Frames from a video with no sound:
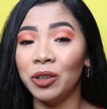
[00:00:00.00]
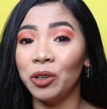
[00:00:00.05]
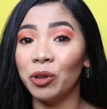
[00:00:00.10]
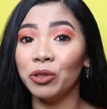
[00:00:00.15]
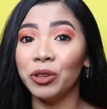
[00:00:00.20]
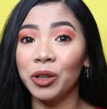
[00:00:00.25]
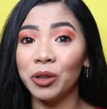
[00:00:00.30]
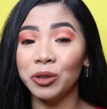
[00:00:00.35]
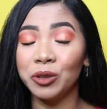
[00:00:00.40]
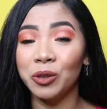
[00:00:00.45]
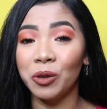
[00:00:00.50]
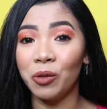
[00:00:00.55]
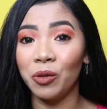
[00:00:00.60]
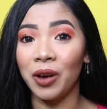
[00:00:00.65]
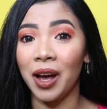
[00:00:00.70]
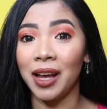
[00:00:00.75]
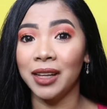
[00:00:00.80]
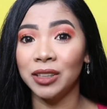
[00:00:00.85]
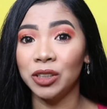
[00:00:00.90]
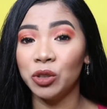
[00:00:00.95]
look na gusto ko,
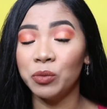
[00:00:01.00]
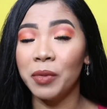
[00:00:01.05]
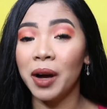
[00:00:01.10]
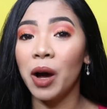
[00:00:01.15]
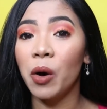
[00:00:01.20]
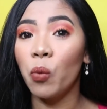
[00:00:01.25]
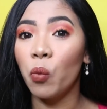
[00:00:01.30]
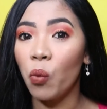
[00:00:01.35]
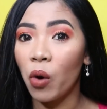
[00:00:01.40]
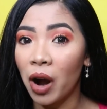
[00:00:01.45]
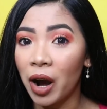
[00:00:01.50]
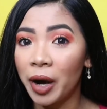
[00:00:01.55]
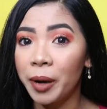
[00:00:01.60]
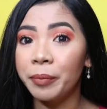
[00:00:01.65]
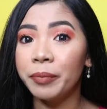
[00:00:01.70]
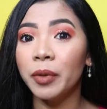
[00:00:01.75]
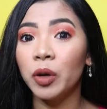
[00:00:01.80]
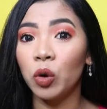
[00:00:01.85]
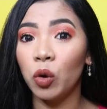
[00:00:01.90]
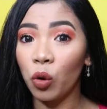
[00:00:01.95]
guys. Yung mga
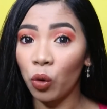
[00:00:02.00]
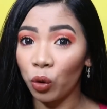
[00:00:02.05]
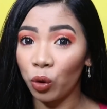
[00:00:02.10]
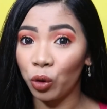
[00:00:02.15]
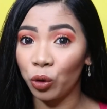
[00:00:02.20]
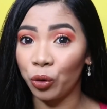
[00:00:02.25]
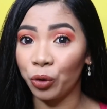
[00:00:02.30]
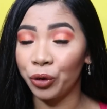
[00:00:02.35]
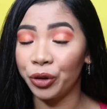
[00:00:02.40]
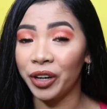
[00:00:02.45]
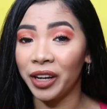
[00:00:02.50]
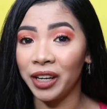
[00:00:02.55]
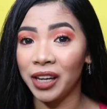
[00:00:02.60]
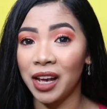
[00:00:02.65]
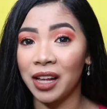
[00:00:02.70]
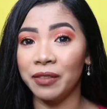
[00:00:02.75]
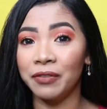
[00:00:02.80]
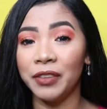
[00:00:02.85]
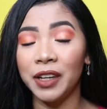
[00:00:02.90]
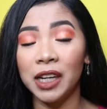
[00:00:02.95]
warm color.
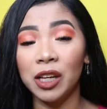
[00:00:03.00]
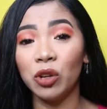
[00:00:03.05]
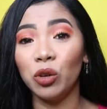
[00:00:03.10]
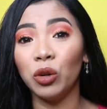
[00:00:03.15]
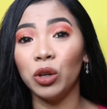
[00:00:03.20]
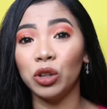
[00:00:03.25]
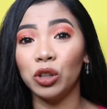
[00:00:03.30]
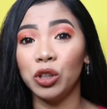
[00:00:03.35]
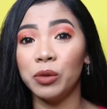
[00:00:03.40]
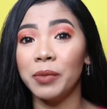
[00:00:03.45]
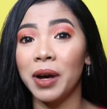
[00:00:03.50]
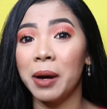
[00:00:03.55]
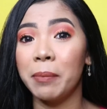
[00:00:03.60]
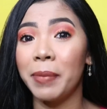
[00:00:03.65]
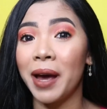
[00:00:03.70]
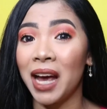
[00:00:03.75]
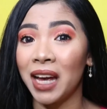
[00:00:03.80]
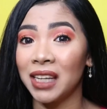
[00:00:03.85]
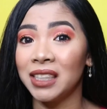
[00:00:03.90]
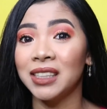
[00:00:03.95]
Ayan. Feeling ko ito yung
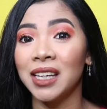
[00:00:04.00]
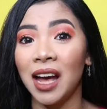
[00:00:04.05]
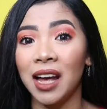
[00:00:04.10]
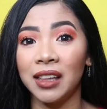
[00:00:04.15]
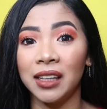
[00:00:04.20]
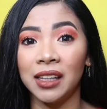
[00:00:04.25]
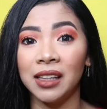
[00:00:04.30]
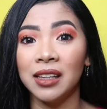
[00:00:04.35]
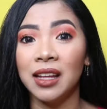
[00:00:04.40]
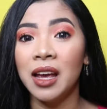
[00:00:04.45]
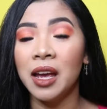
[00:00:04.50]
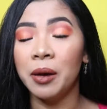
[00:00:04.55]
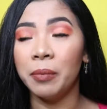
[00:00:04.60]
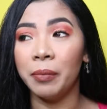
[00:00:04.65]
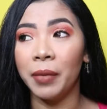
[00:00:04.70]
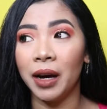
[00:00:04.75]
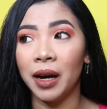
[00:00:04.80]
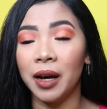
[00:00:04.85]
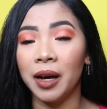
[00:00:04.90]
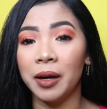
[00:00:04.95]
mga bagay sa atin,
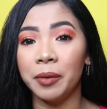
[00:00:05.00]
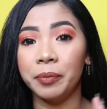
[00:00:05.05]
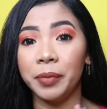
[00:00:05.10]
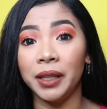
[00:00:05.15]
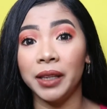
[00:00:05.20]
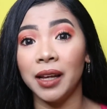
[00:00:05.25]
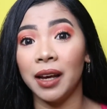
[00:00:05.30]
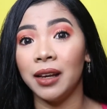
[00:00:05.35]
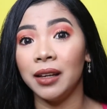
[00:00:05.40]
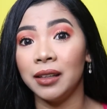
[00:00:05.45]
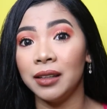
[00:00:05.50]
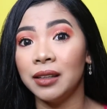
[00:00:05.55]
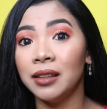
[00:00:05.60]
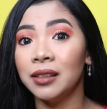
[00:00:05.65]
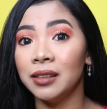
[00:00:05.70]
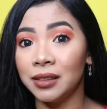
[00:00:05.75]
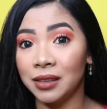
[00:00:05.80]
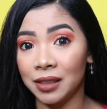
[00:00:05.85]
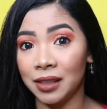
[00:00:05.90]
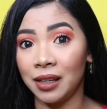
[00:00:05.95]
mga
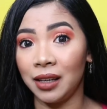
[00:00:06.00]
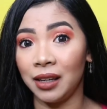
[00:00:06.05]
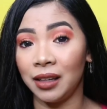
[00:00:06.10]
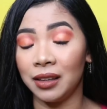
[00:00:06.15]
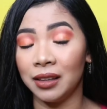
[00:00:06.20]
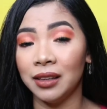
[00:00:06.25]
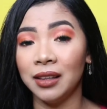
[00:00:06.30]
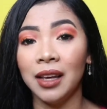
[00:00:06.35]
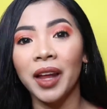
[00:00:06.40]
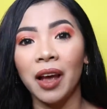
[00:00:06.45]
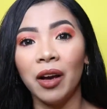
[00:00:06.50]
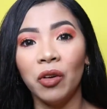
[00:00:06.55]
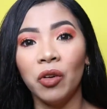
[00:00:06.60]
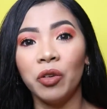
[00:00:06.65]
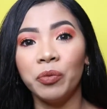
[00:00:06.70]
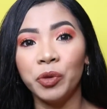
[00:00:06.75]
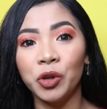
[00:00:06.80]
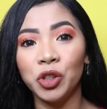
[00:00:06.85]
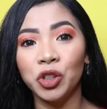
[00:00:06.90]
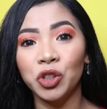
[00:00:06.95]
Pinay skin. I
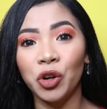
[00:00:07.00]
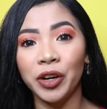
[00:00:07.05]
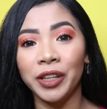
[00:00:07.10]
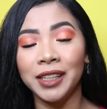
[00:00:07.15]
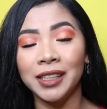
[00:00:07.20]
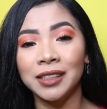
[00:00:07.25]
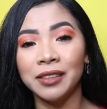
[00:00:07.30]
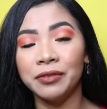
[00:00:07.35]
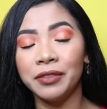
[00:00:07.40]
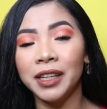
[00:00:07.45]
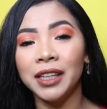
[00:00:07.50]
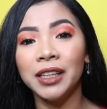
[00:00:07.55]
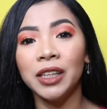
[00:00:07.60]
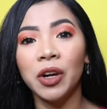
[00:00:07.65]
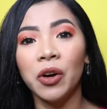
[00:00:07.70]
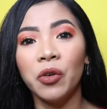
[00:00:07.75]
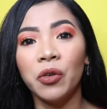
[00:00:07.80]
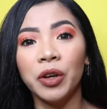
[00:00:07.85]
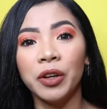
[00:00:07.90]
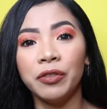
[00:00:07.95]
hope you enjoyed this
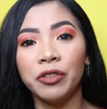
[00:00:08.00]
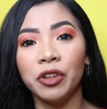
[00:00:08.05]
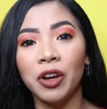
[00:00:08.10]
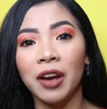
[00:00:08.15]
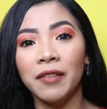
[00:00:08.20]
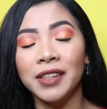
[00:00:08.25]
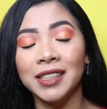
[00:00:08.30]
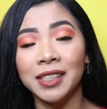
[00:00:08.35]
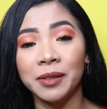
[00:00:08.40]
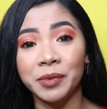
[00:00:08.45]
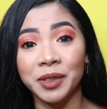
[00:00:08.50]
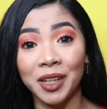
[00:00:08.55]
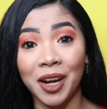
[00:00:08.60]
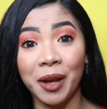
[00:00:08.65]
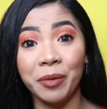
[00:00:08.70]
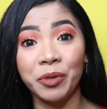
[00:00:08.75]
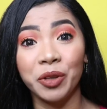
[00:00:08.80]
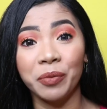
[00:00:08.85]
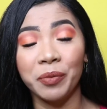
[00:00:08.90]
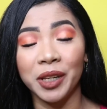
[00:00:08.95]
video. If you haven't
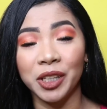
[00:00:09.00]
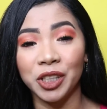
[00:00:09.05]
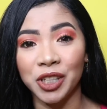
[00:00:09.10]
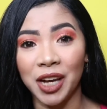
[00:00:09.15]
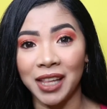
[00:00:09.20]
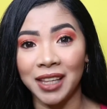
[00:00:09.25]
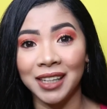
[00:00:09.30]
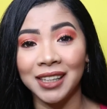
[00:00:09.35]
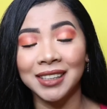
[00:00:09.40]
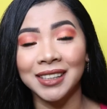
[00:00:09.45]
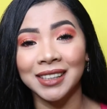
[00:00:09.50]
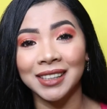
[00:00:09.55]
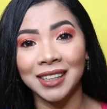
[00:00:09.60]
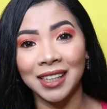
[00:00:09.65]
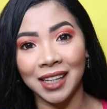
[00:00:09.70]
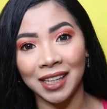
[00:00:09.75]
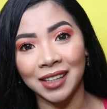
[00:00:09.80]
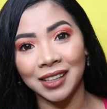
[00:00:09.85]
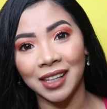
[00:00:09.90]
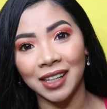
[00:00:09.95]
subscribed to my channel,
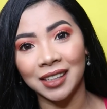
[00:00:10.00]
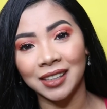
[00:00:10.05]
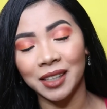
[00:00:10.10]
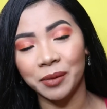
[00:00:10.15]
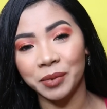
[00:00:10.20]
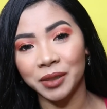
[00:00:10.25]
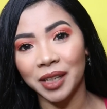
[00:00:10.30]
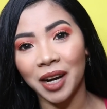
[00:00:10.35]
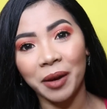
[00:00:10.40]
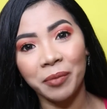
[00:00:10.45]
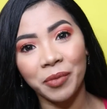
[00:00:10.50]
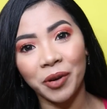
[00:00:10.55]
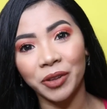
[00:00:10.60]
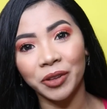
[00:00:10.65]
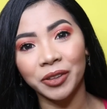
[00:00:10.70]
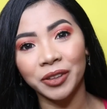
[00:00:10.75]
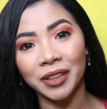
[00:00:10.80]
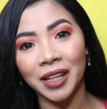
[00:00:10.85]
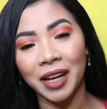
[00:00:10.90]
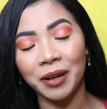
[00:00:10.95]
just click the subscribe
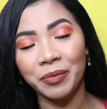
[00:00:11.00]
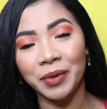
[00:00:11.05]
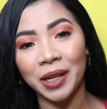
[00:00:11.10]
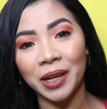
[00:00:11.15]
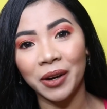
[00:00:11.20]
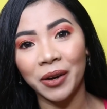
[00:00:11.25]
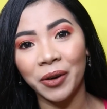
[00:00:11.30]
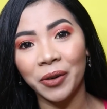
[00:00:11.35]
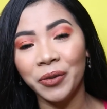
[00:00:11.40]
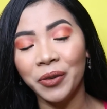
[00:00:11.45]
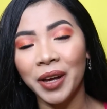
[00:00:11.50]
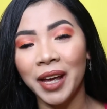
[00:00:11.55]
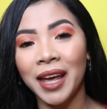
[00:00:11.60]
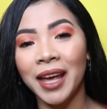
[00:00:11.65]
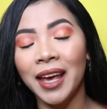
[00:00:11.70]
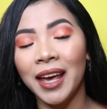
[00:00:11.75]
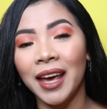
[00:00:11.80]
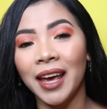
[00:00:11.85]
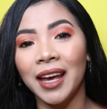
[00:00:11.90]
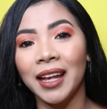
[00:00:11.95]
button down below.
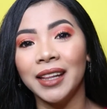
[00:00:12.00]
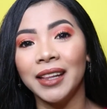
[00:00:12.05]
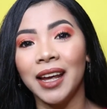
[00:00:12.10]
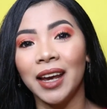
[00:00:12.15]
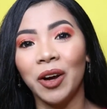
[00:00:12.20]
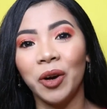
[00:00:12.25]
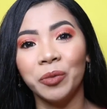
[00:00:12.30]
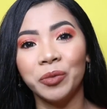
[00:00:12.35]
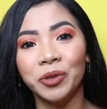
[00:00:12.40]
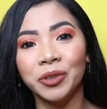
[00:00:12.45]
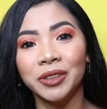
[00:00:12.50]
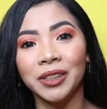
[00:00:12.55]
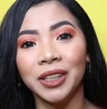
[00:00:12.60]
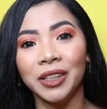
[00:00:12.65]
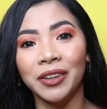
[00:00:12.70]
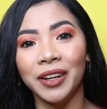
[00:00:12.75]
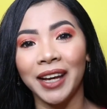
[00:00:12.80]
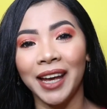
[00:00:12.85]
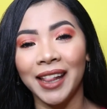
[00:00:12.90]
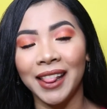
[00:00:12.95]
And I hope to see
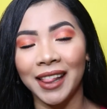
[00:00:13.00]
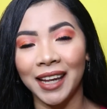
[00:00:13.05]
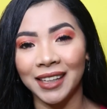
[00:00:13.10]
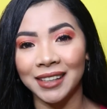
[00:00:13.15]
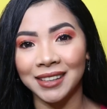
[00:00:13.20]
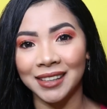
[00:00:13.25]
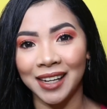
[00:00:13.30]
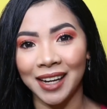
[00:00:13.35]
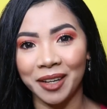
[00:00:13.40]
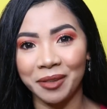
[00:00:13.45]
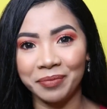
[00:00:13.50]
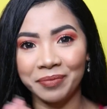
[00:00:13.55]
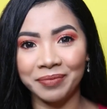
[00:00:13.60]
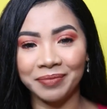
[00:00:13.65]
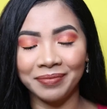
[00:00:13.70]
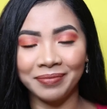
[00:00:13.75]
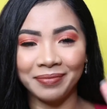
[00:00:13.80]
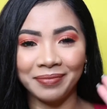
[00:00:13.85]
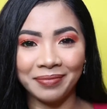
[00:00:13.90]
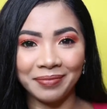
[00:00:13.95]
you again next time.
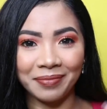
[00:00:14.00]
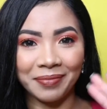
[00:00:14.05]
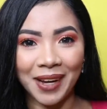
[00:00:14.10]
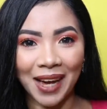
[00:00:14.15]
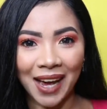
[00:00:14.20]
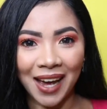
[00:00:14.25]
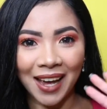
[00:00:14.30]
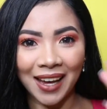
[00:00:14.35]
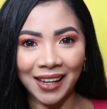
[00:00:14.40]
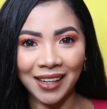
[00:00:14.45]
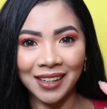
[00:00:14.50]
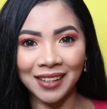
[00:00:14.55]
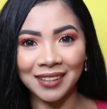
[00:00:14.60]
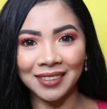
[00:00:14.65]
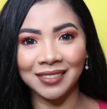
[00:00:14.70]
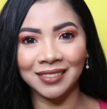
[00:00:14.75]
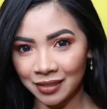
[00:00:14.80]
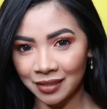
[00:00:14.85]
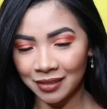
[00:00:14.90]
Bye!